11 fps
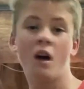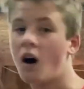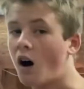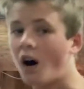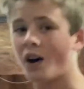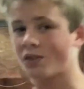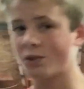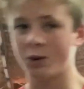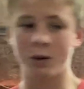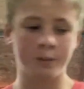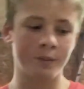
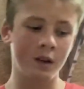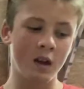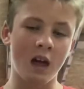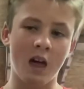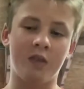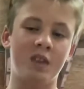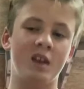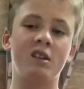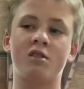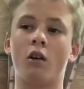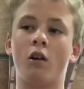awesome. And
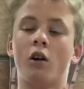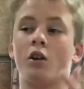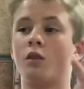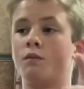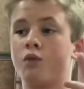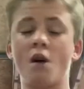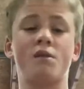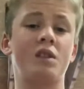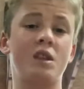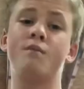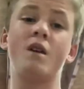these are probably
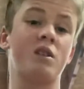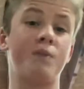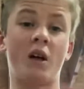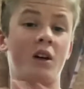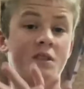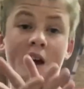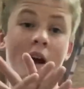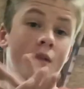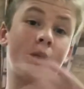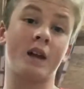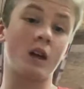the best pellets out of
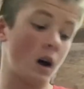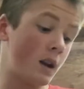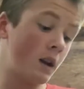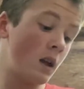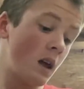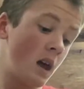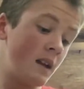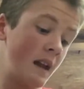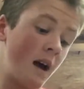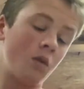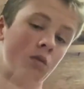my gun.
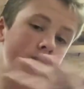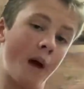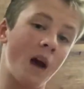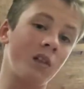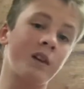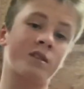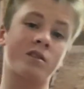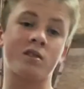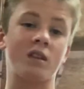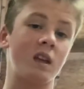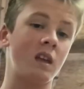Now,
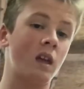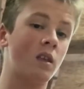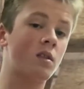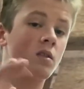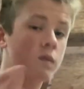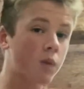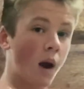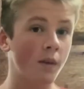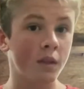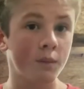pellets is probably the